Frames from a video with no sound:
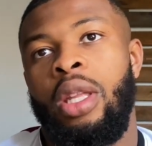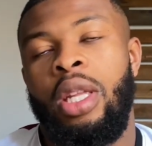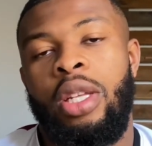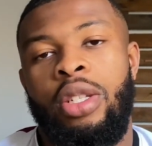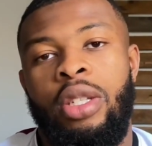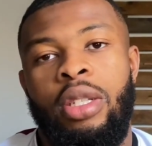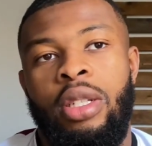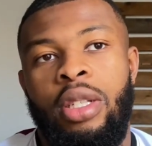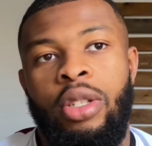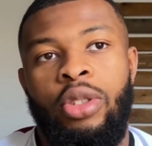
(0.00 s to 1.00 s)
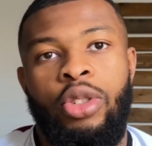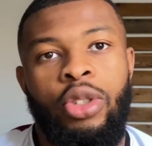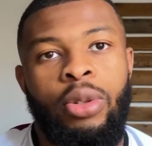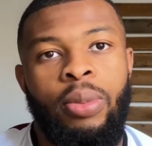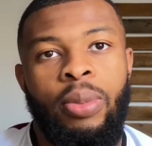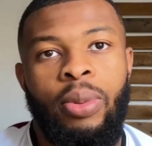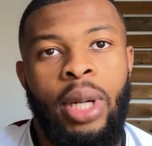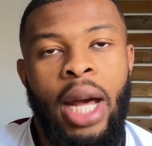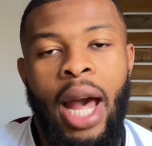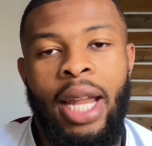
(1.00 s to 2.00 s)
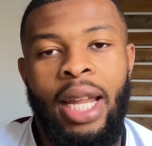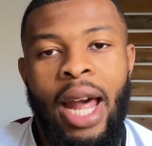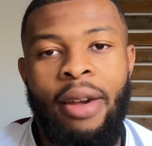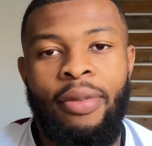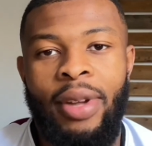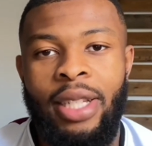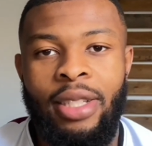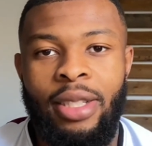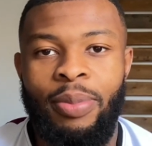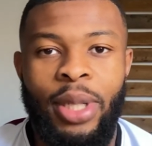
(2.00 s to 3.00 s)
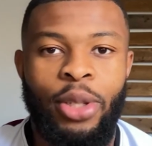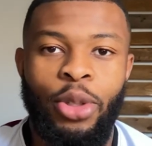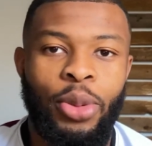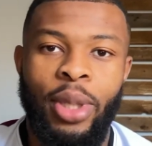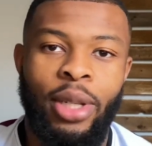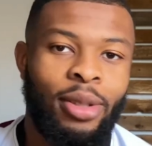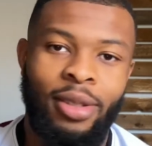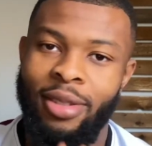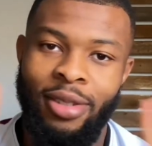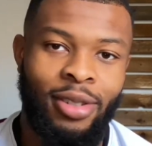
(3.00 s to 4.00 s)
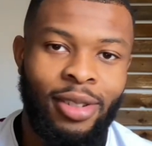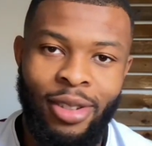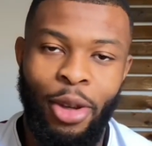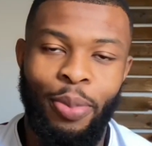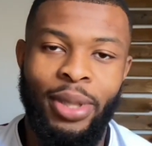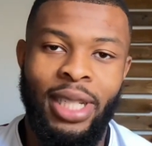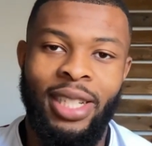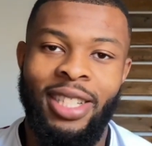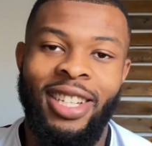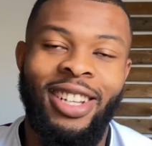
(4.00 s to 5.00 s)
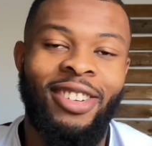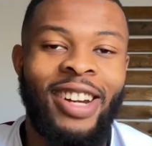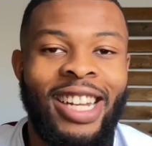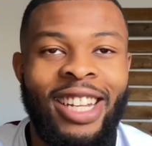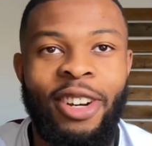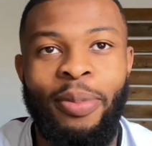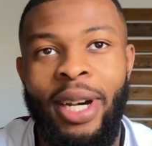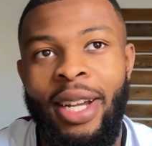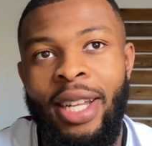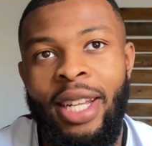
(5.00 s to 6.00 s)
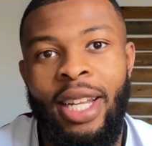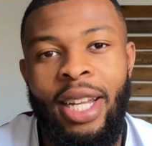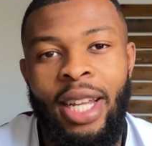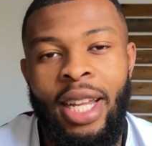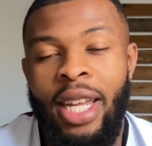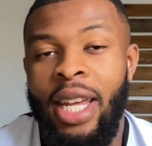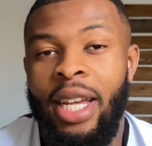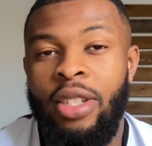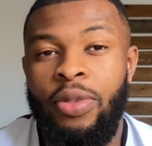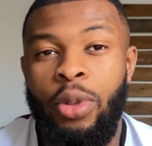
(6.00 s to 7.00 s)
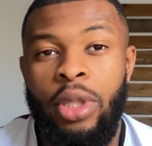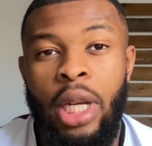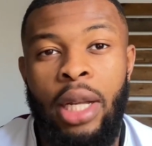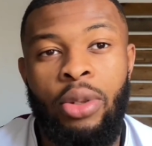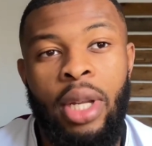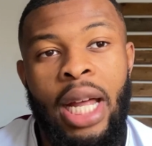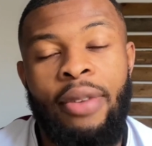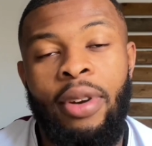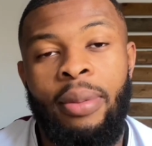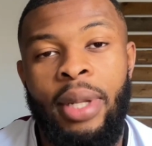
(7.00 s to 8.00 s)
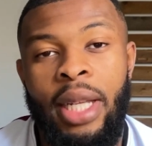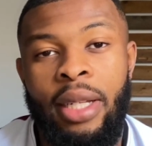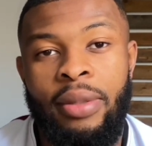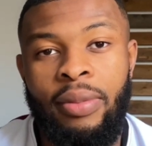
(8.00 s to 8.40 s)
This YouTube and life has been doing opposites right now, but yeah, I just thought I'd do a life update.